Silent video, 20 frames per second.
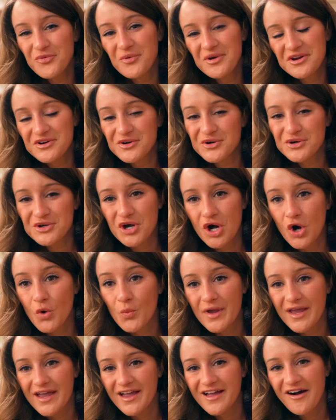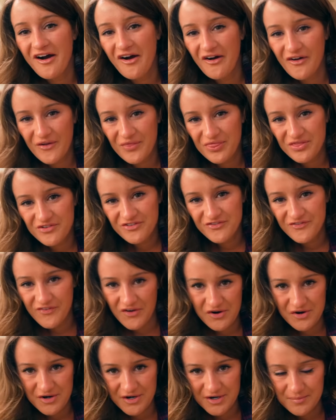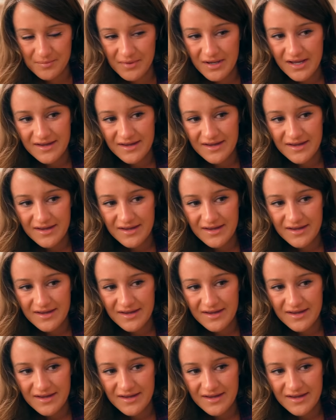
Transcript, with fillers: we are going on the farm,